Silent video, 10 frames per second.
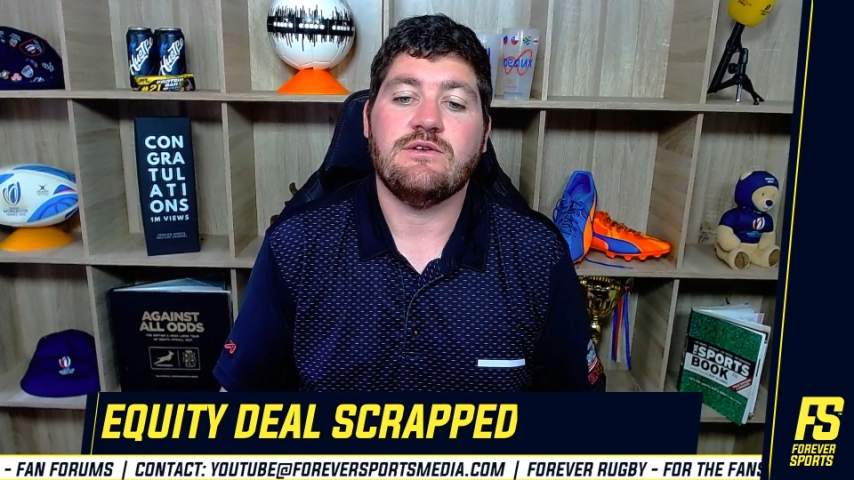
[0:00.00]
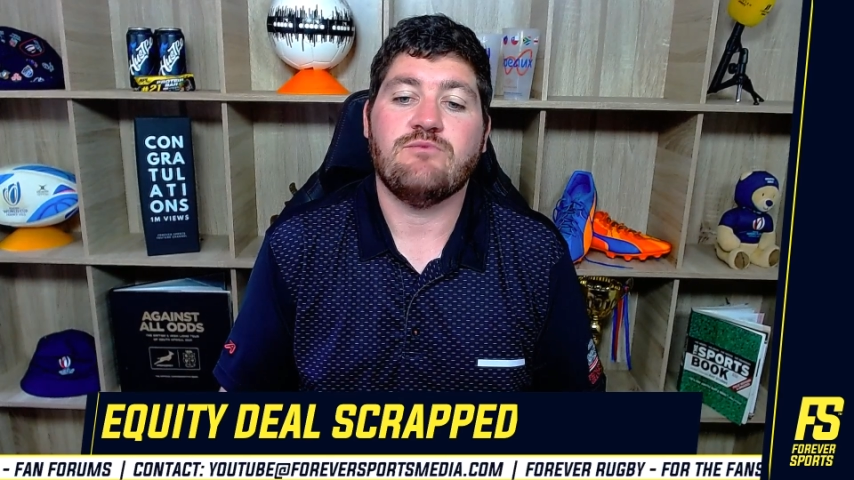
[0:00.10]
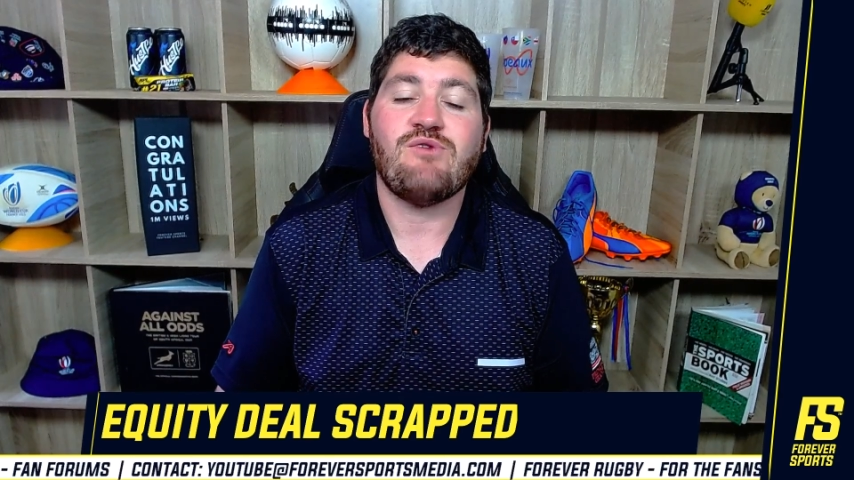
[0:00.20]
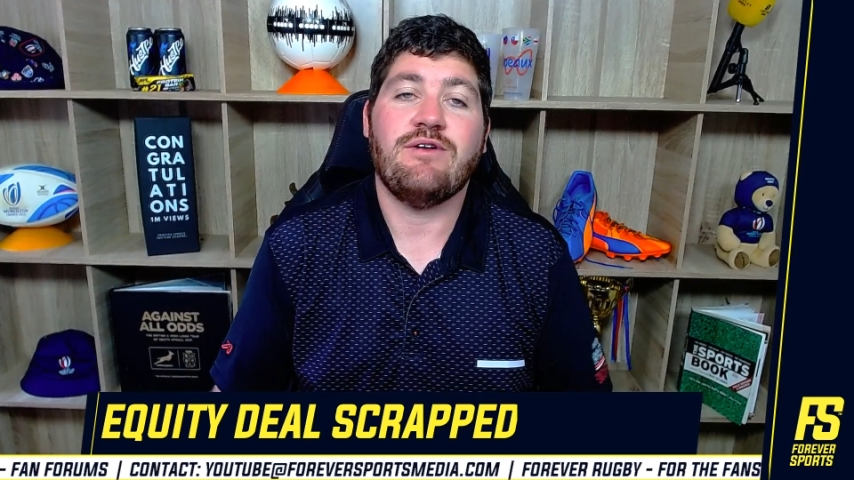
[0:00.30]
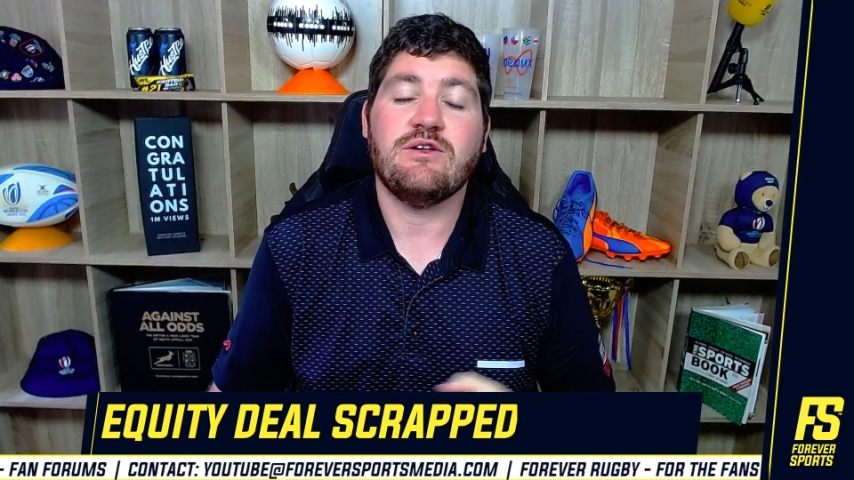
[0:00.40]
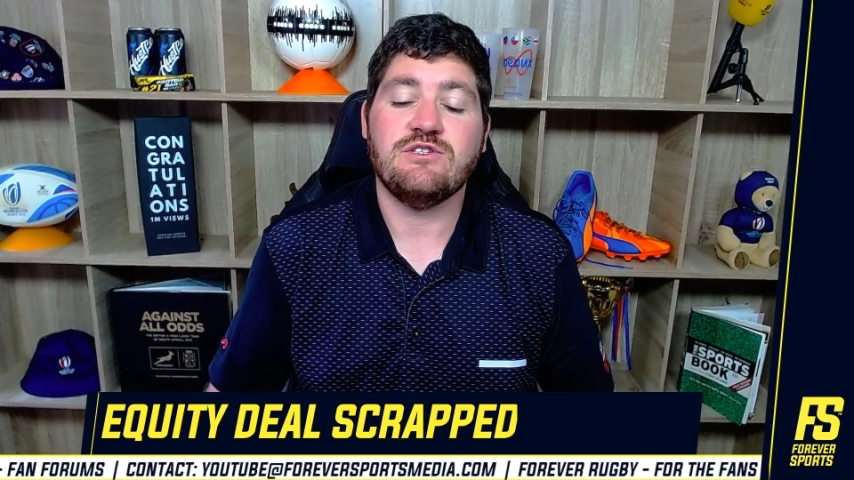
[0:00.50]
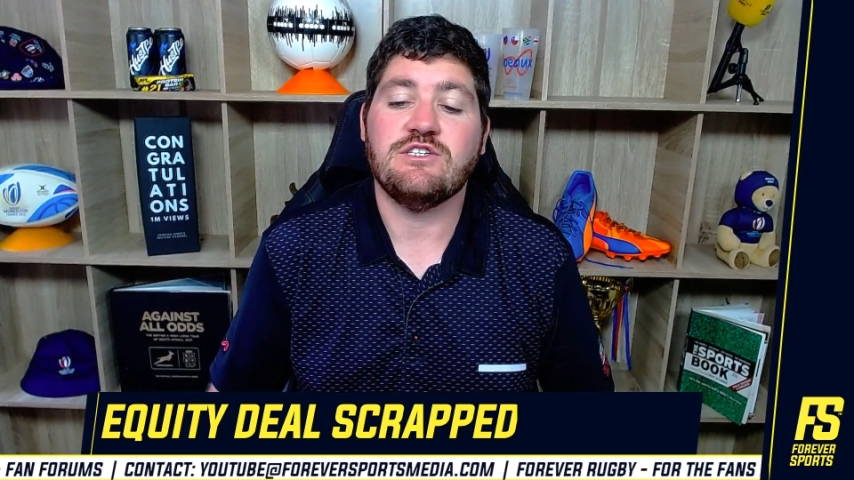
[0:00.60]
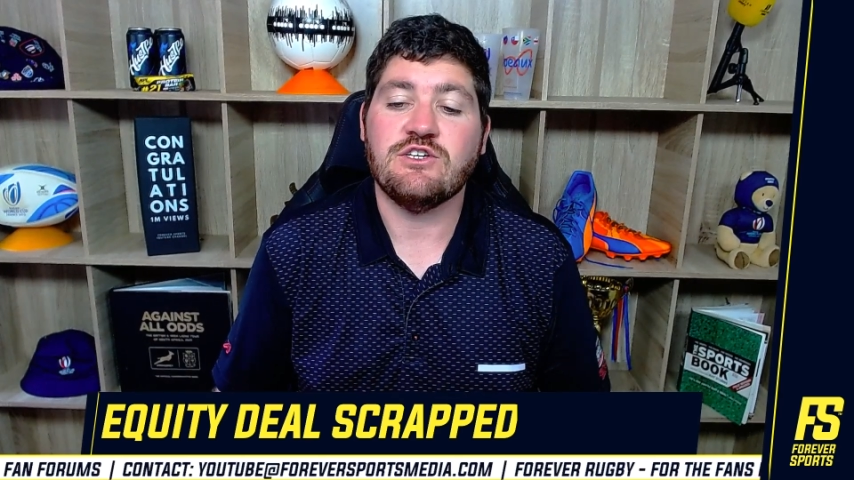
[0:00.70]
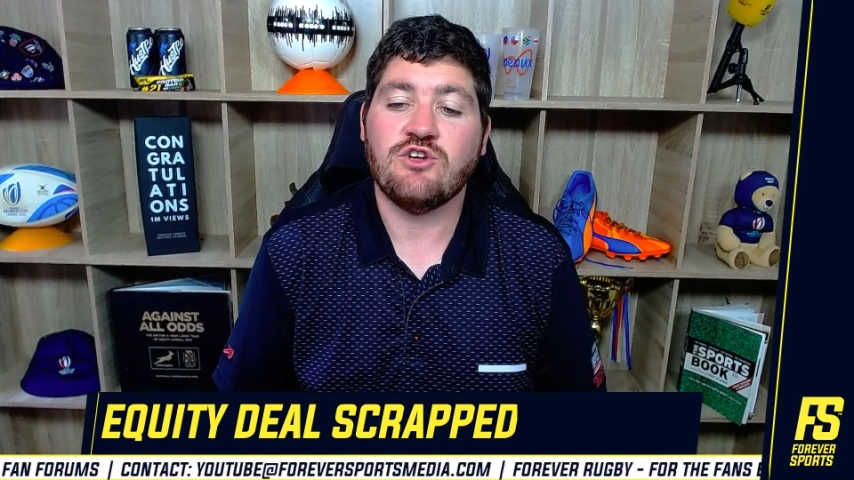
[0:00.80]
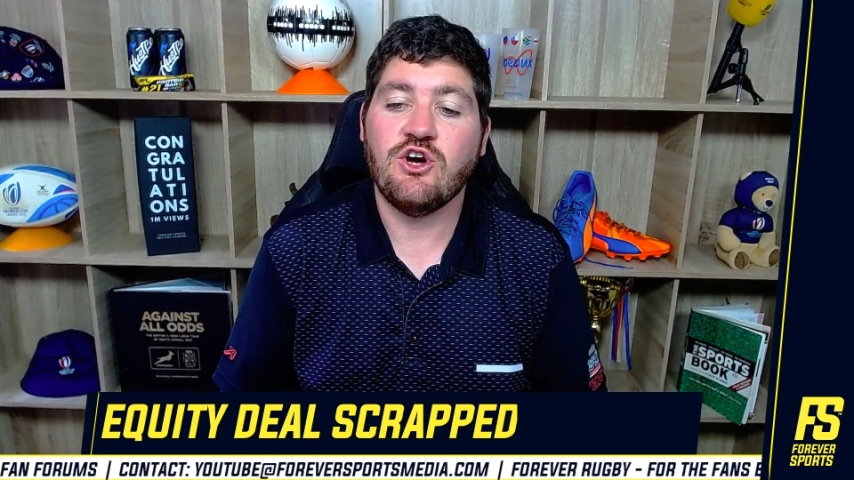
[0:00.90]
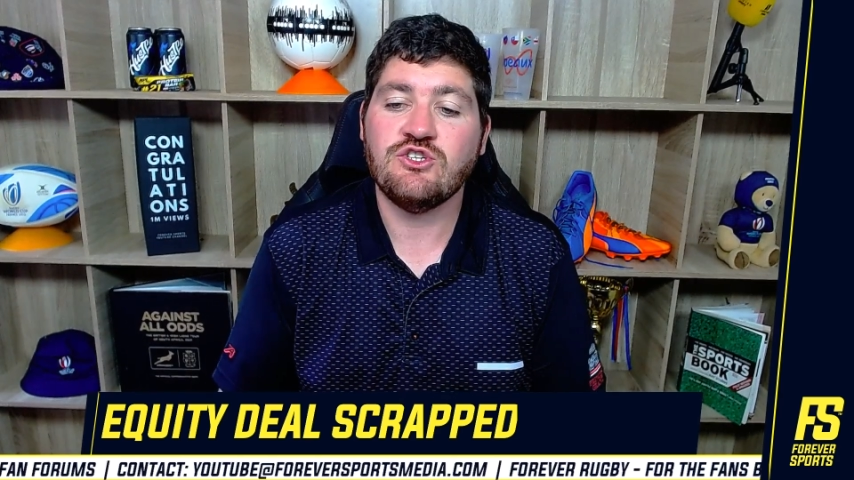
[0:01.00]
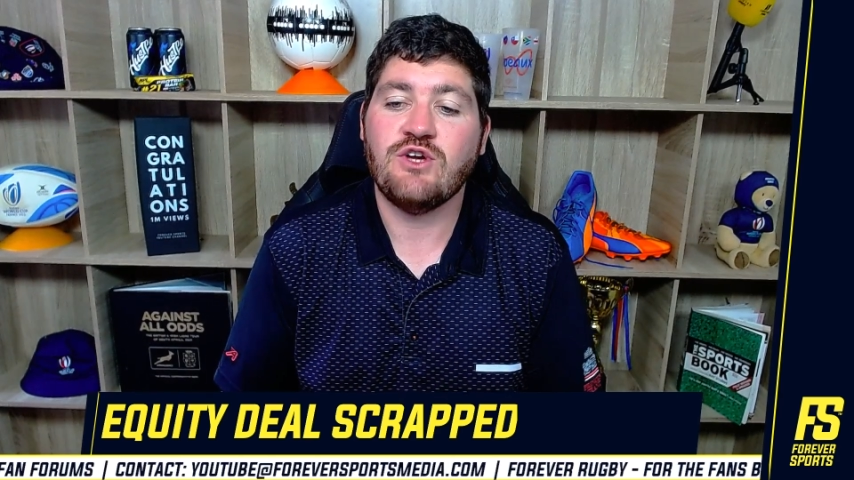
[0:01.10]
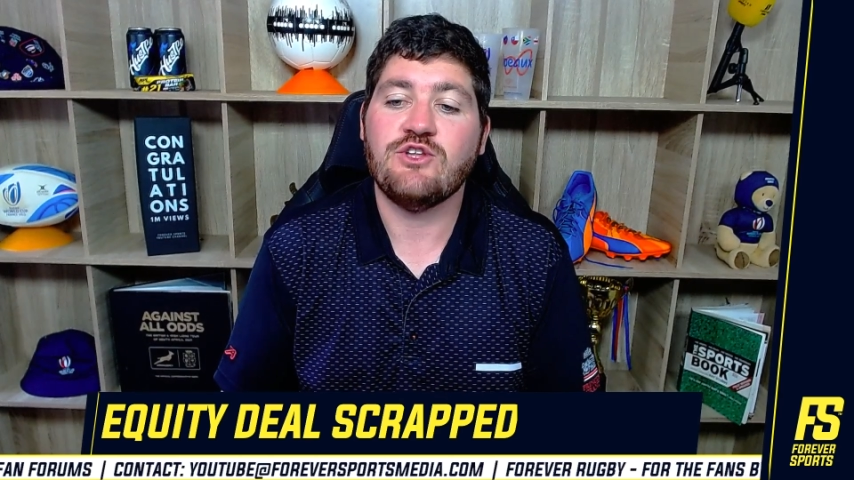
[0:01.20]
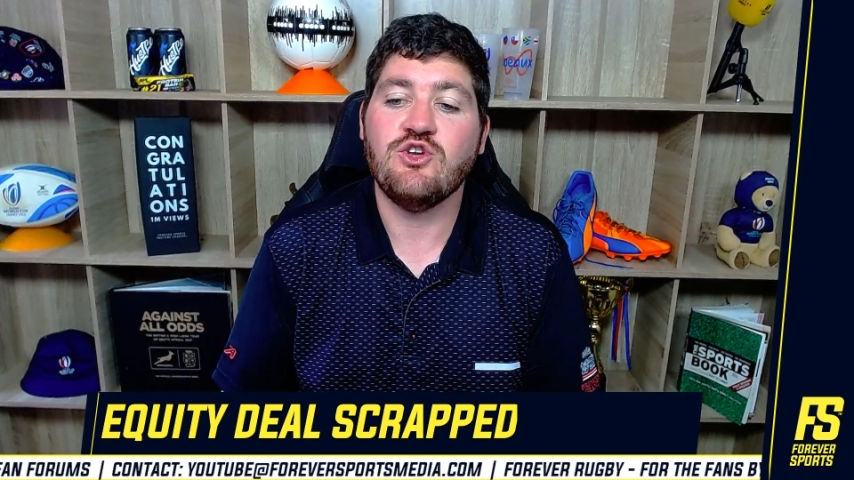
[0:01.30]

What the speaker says: equity deal didn't go, so a new